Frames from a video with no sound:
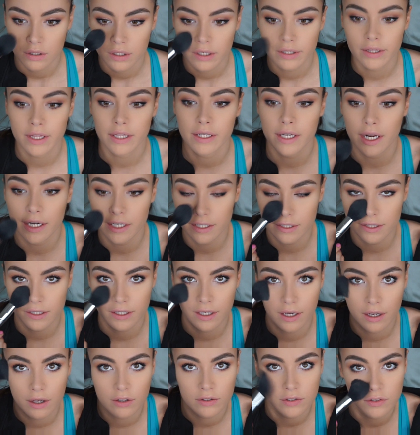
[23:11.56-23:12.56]
And then
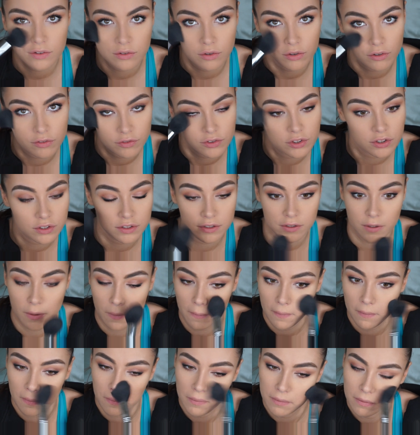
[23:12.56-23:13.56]
anything else sort of just
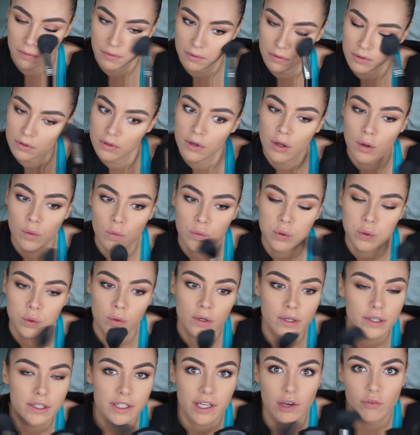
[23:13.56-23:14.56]

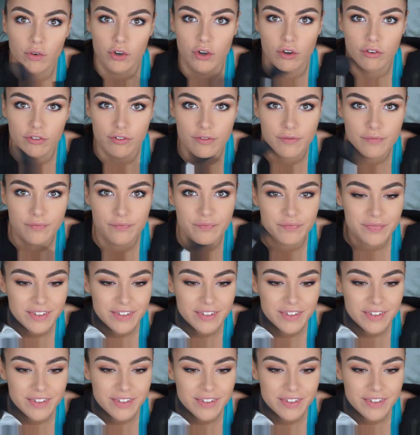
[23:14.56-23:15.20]
get rid of.